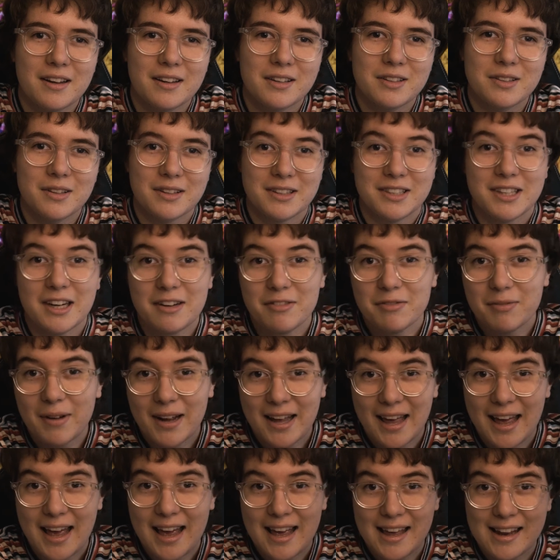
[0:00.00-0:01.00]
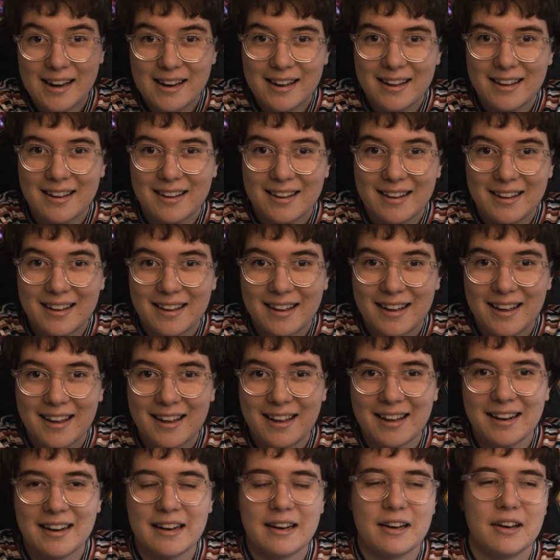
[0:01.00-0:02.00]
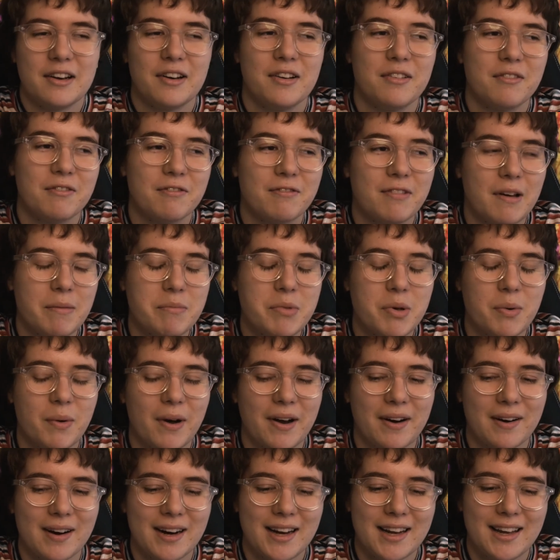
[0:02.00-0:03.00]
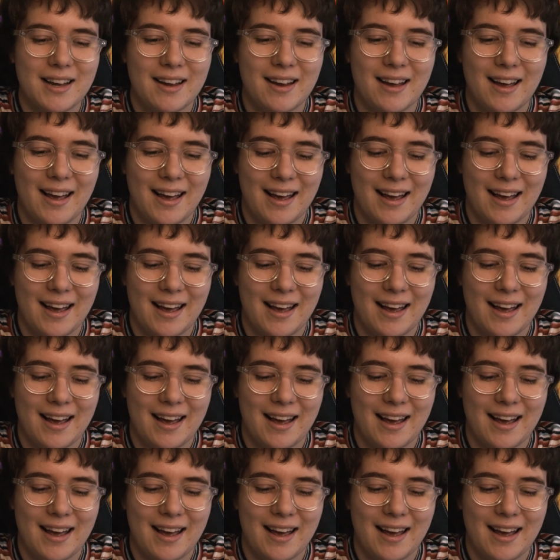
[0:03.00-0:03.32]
So I shaved my head in February